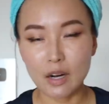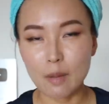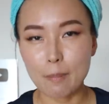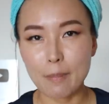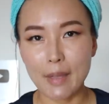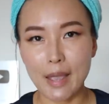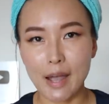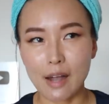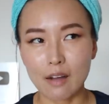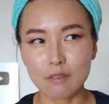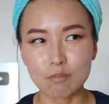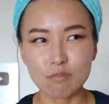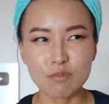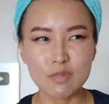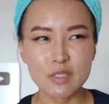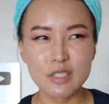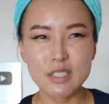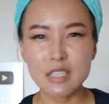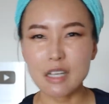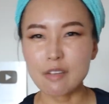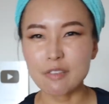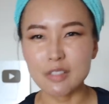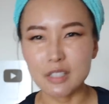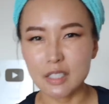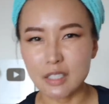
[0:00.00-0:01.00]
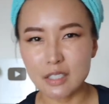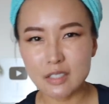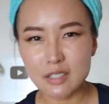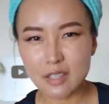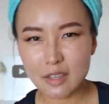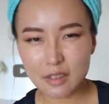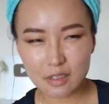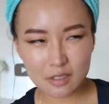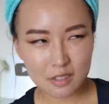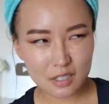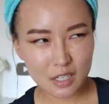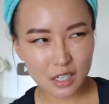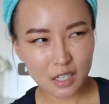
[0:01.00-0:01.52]
about 7 years
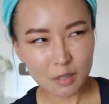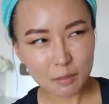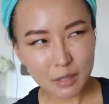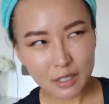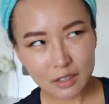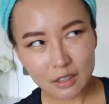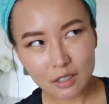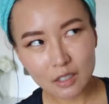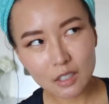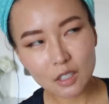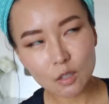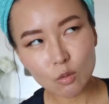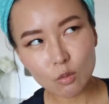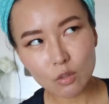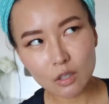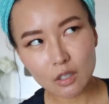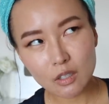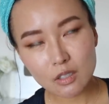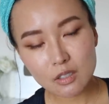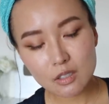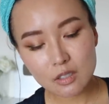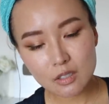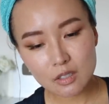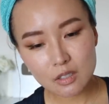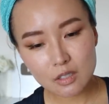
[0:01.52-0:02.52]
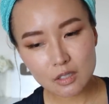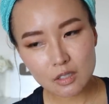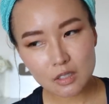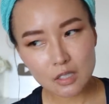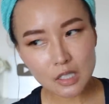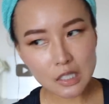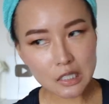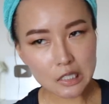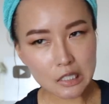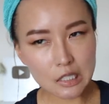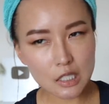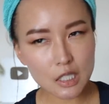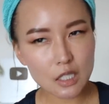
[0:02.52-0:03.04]
at the time, I think it was
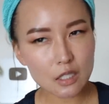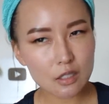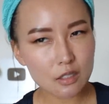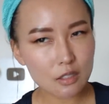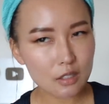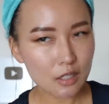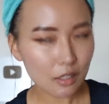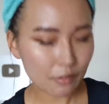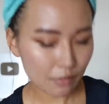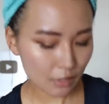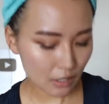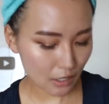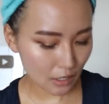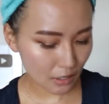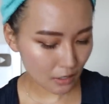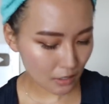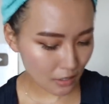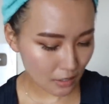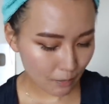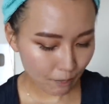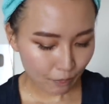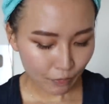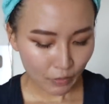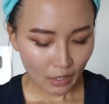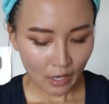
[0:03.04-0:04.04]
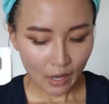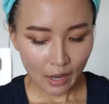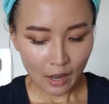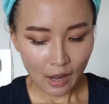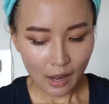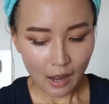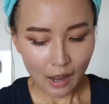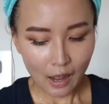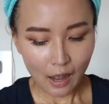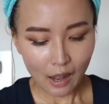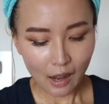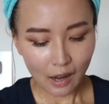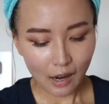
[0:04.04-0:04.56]
6-7 years,
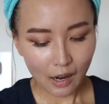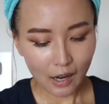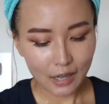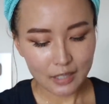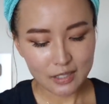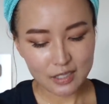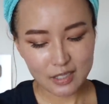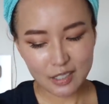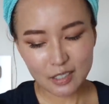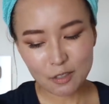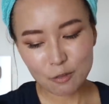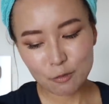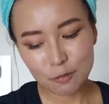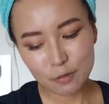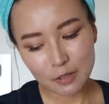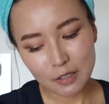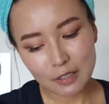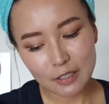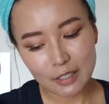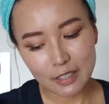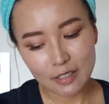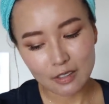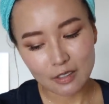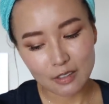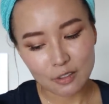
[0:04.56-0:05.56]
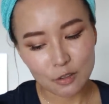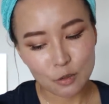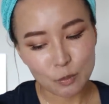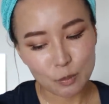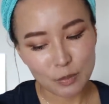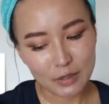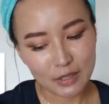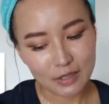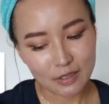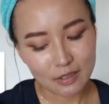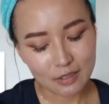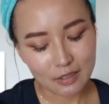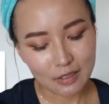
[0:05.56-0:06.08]
I started feeling a little
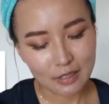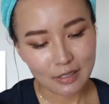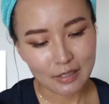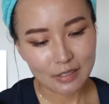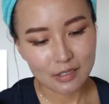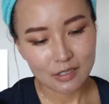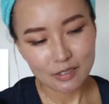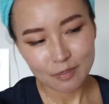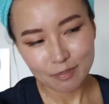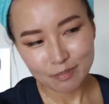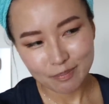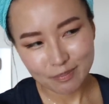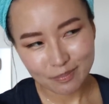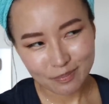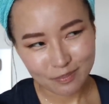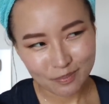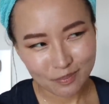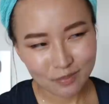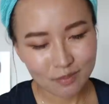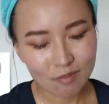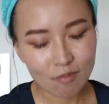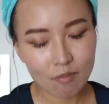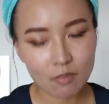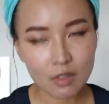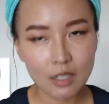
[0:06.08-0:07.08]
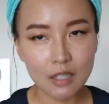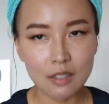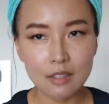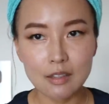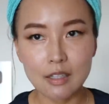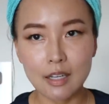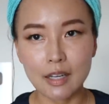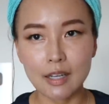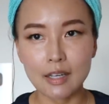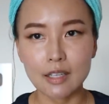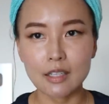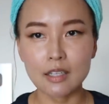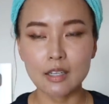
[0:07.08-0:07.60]
bit like,
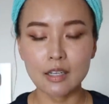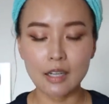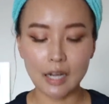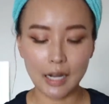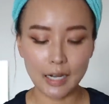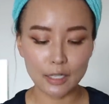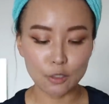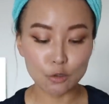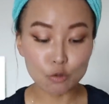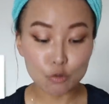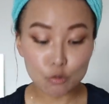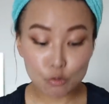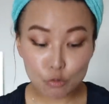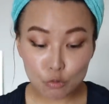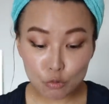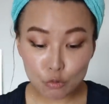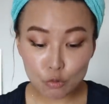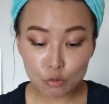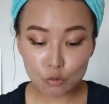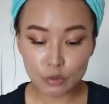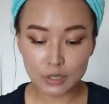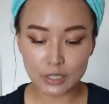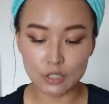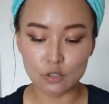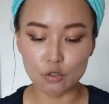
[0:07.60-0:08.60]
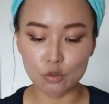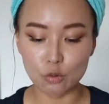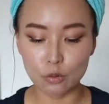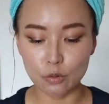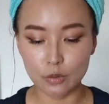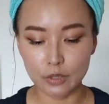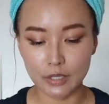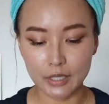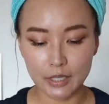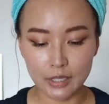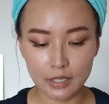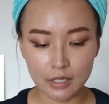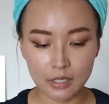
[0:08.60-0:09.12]
like, I do
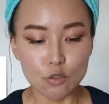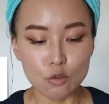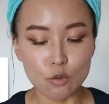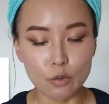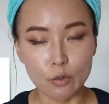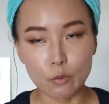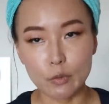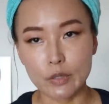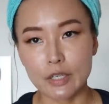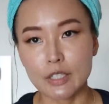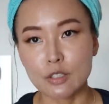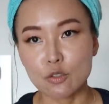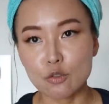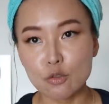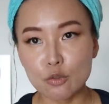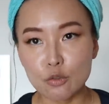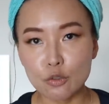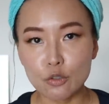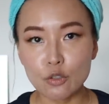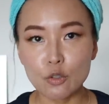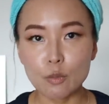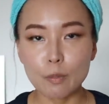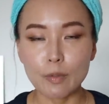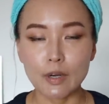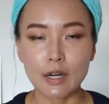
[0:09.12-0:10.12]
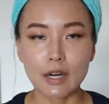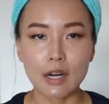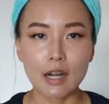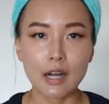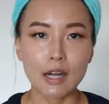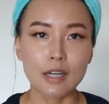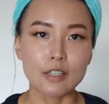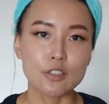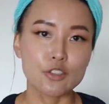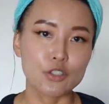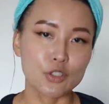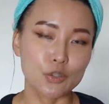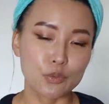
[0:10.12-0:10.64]
enjoy doing what I do, but
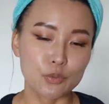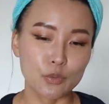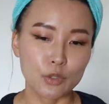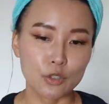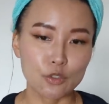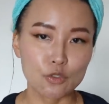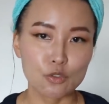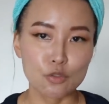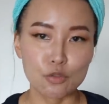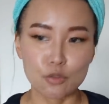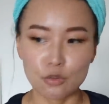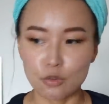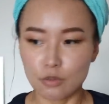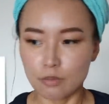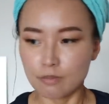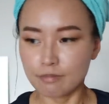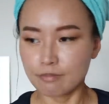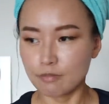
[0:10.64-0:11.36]
I just want to,